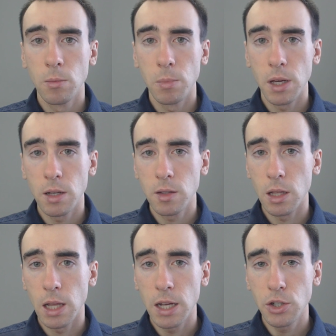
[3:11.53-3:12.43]
Because
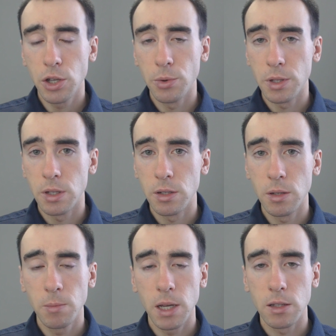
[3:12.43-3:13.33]
the latch queuing
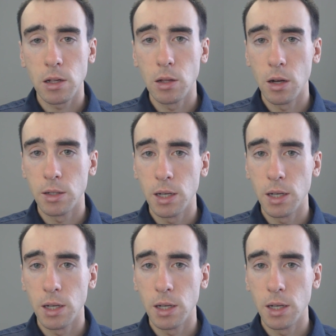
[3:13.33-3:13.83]
system gets clogged